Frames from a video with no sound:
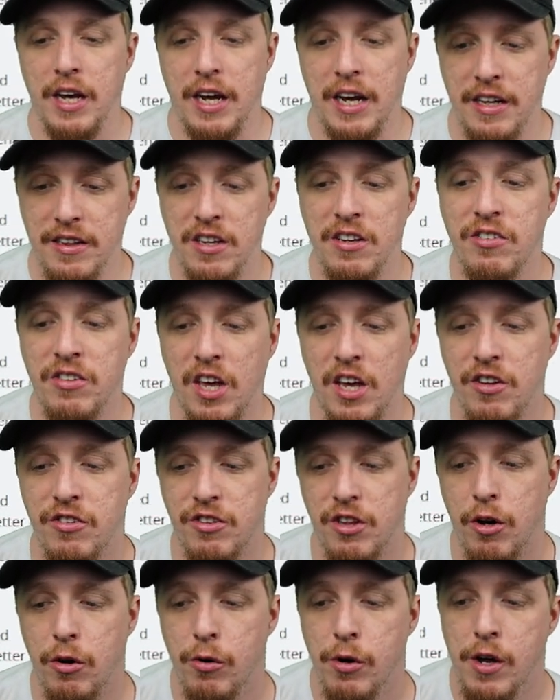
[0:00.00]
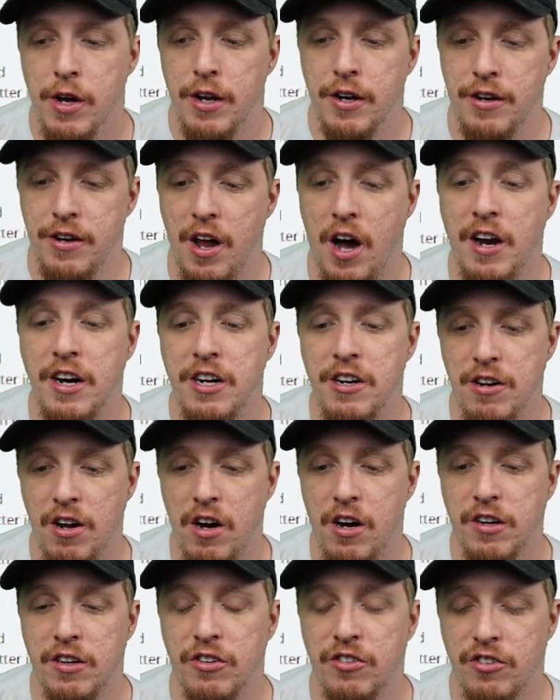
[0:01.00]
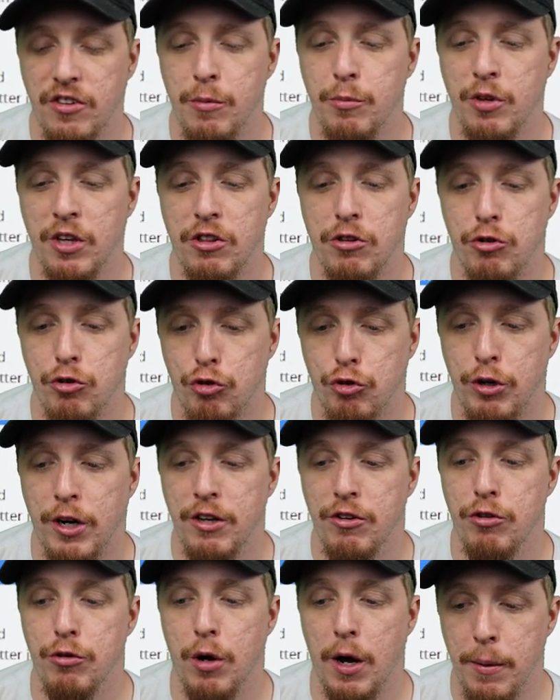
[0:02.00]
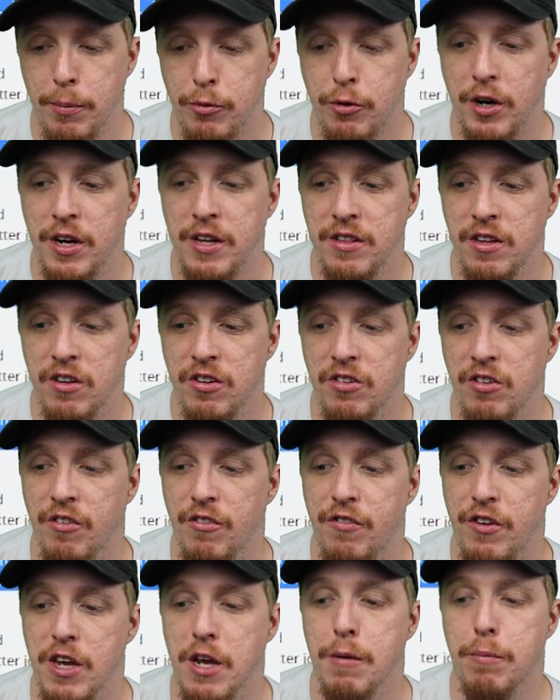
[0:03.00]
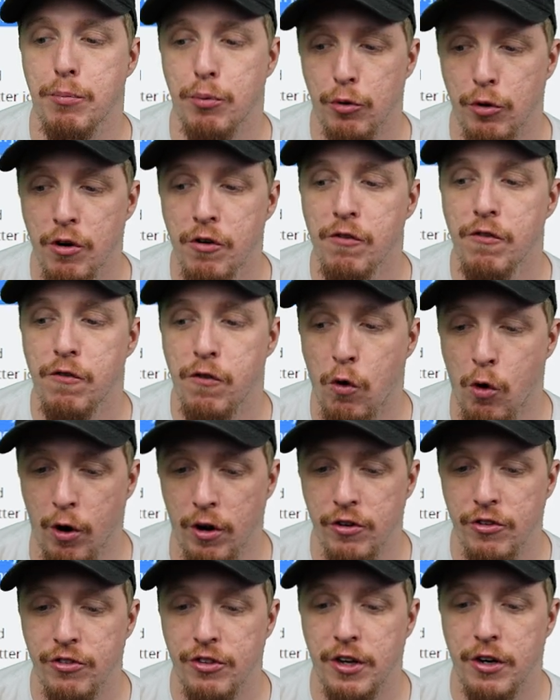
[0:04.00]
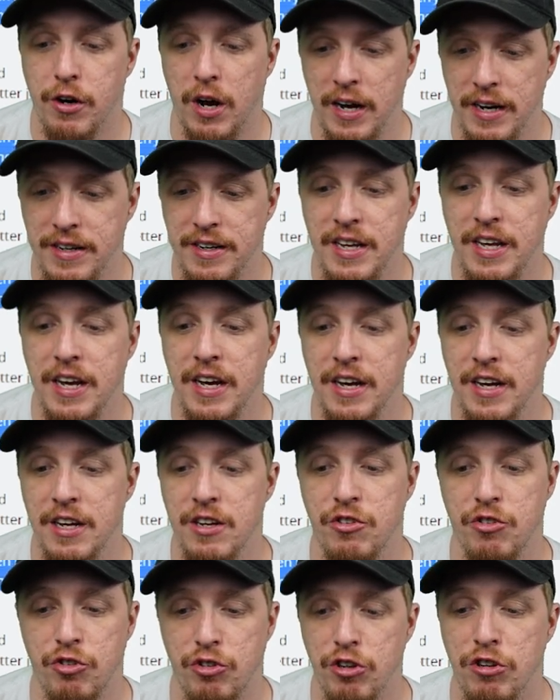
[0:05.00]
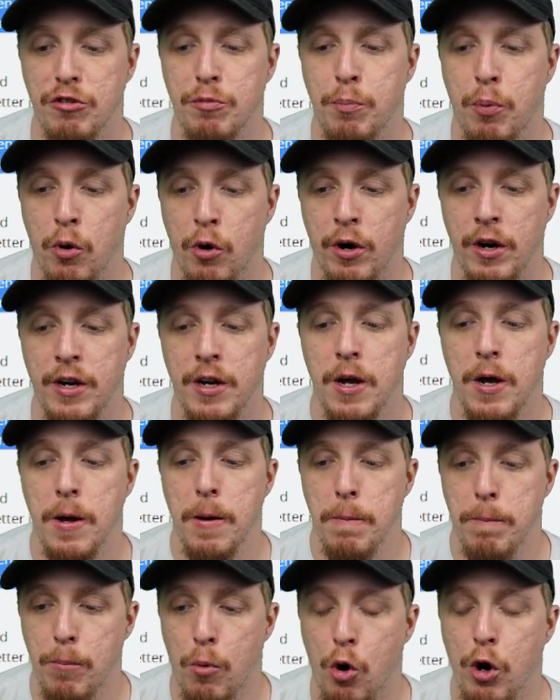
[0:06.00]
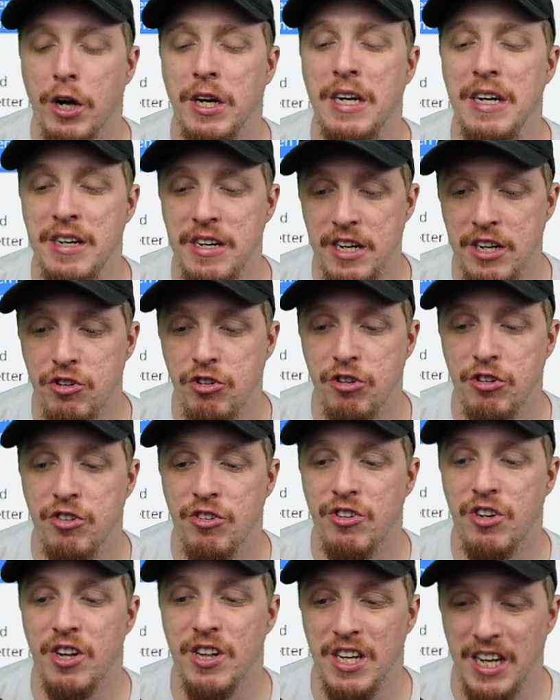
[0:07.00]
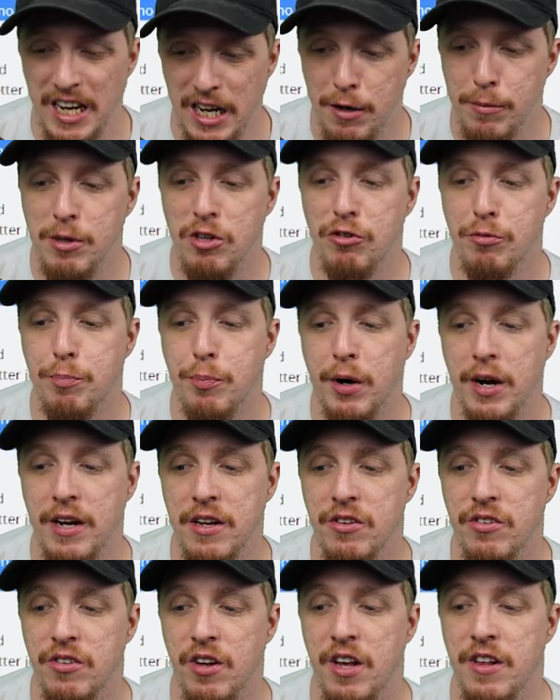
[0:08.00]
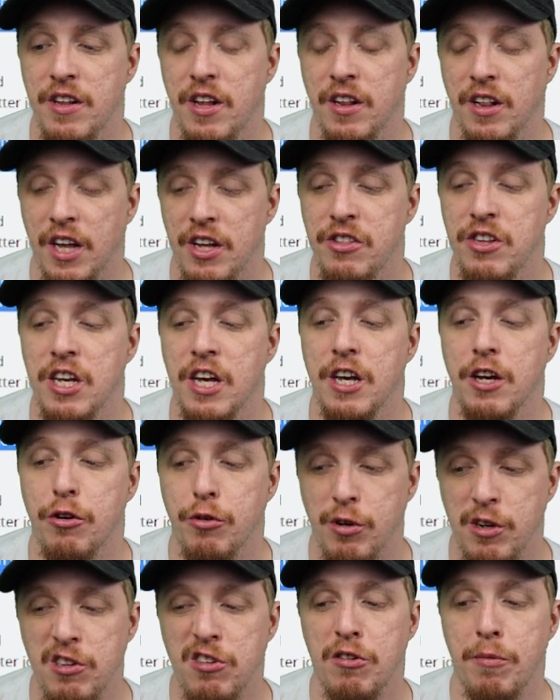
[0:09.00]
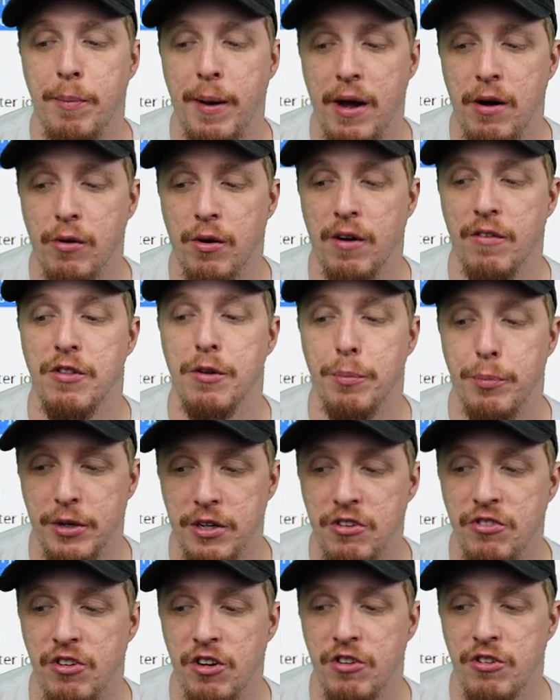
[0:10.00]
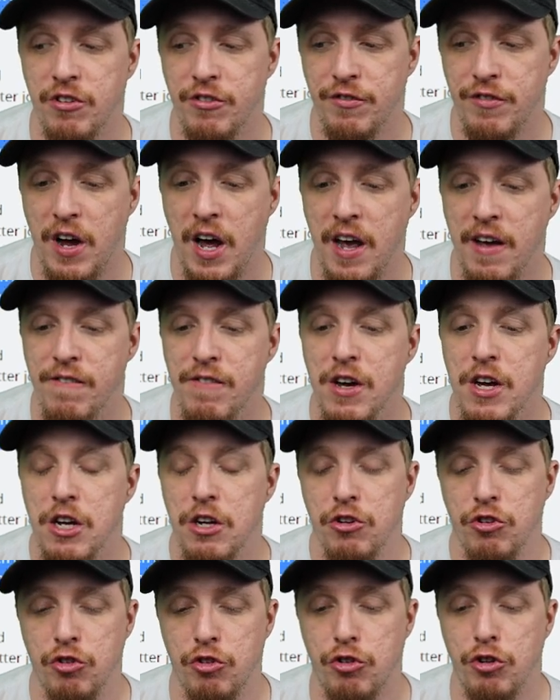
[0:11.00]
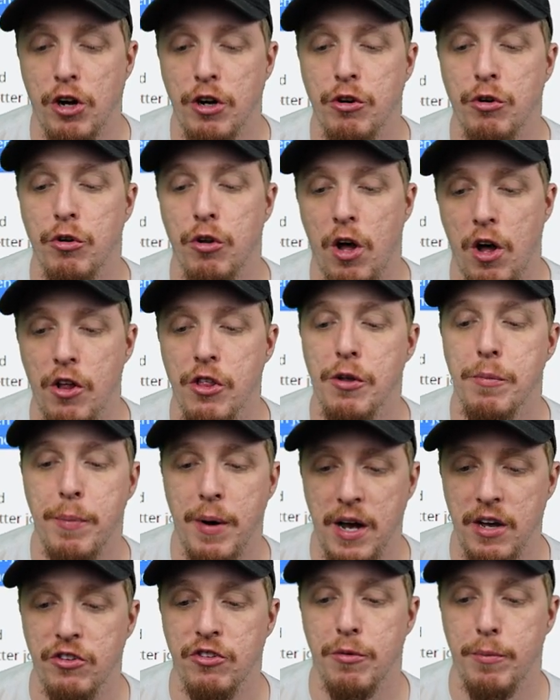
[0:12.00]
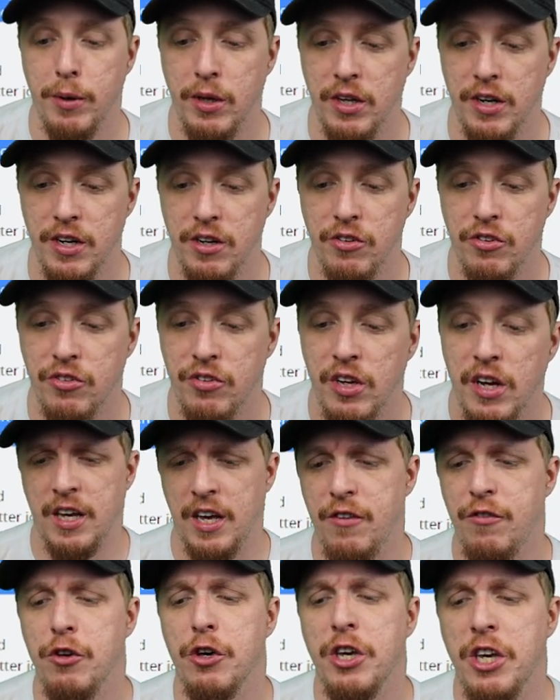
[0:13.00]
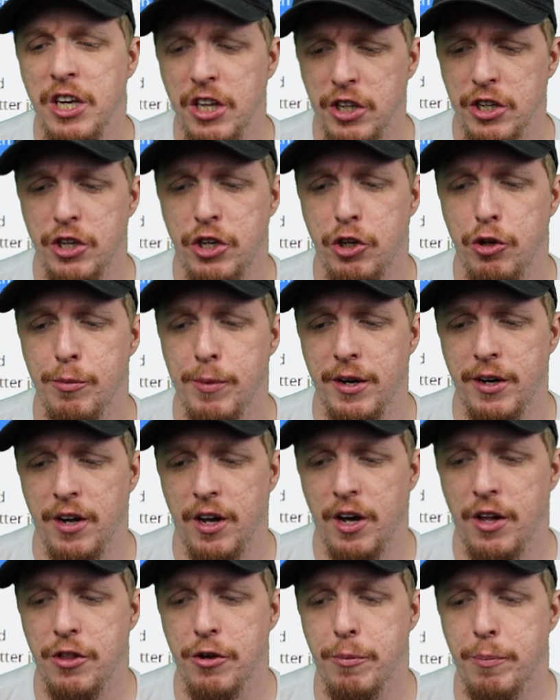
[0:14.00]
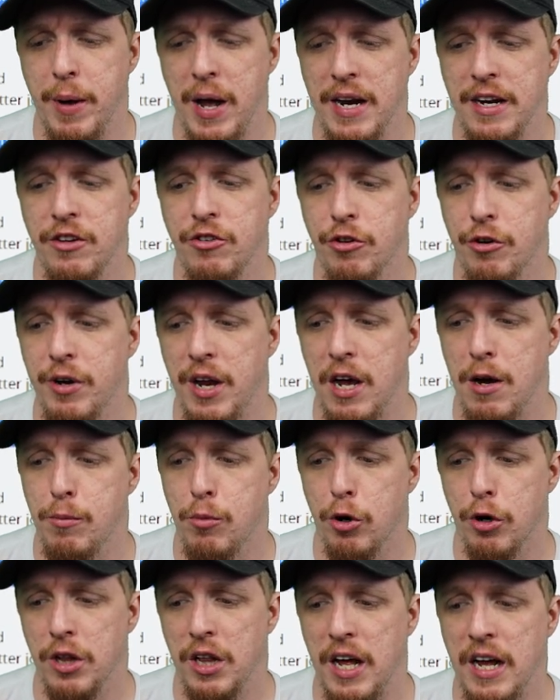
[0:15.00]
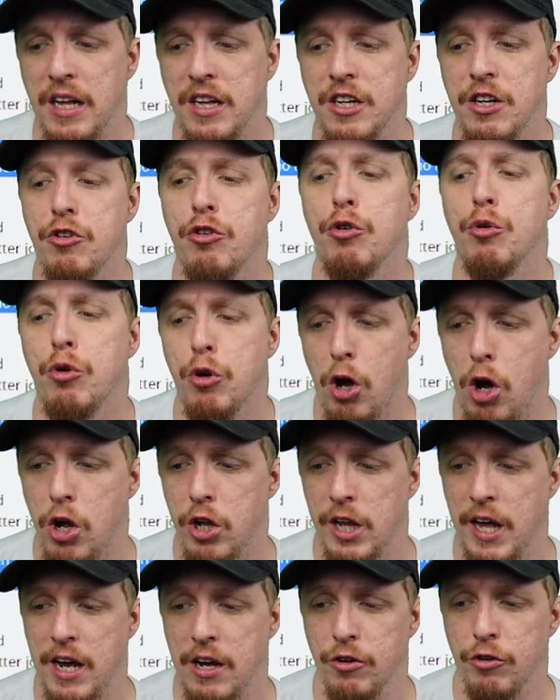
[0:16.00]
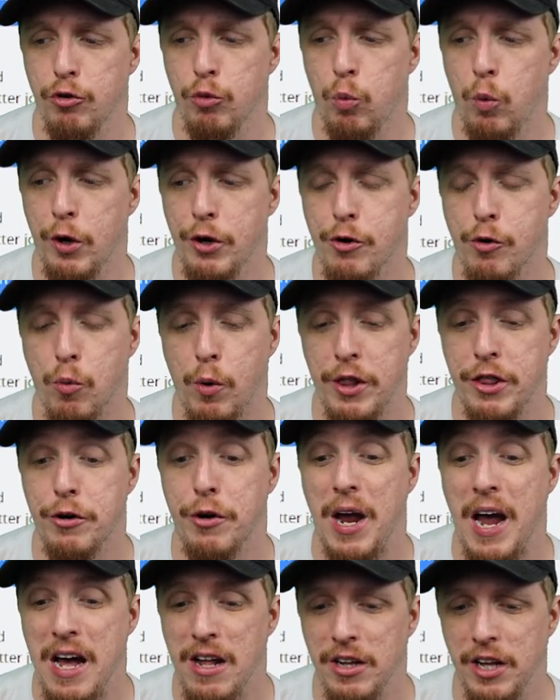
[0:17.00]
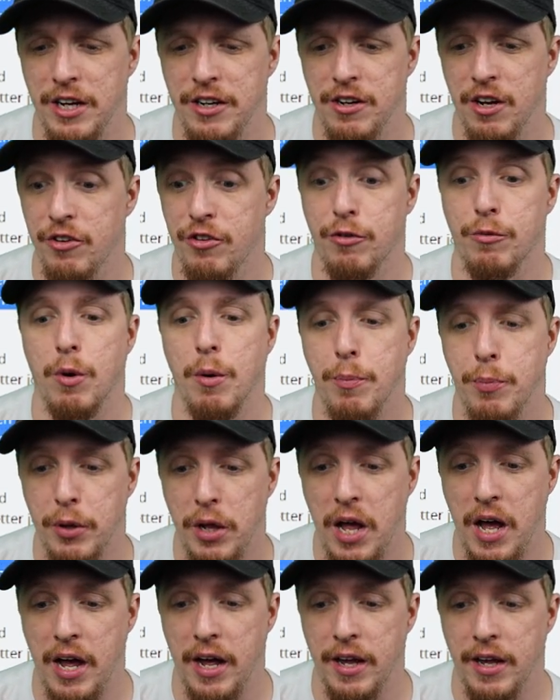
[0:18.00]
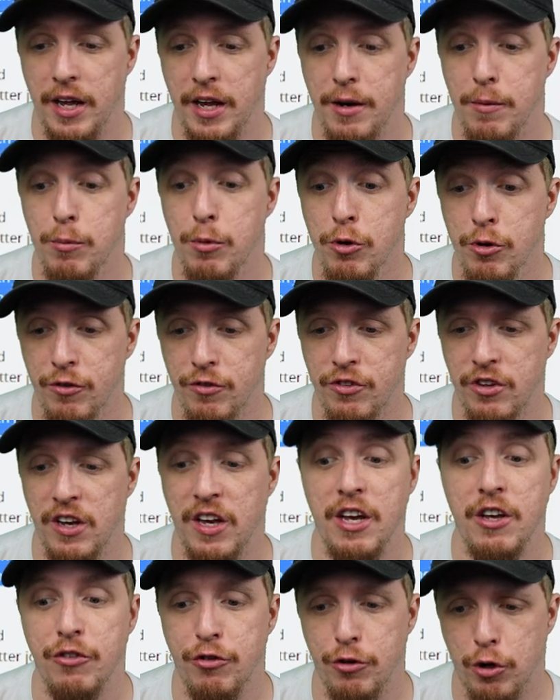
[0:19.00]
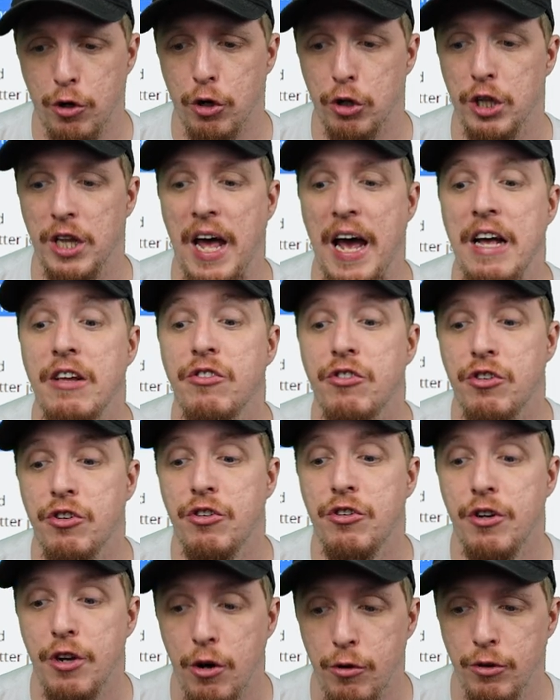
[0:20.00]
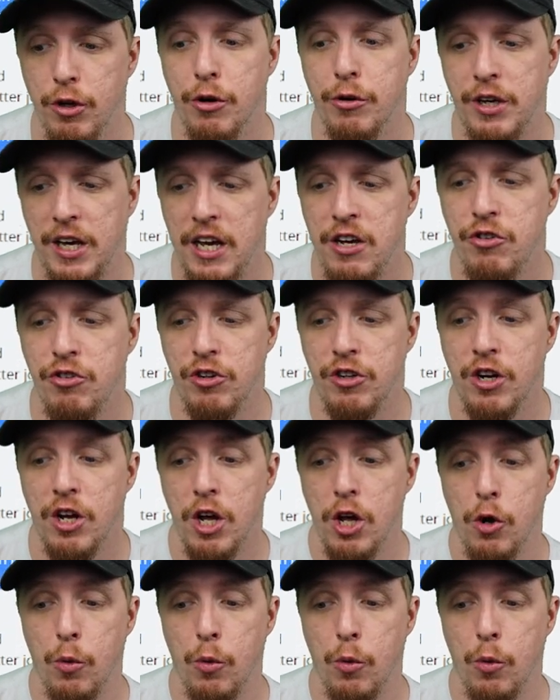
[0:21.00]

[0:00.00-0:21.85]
In this case, though, Naughty Dog seems like they're trying to upgrade this via brute force. Their idea idea is just pour in more conditions to the enemy's brains and then let the increased power of the PlayStation 5 juggle all the possibilities. If you kill a human, other baddies are now more likely to call out, wonder why their ally doesn't reply, and move to his or her last known location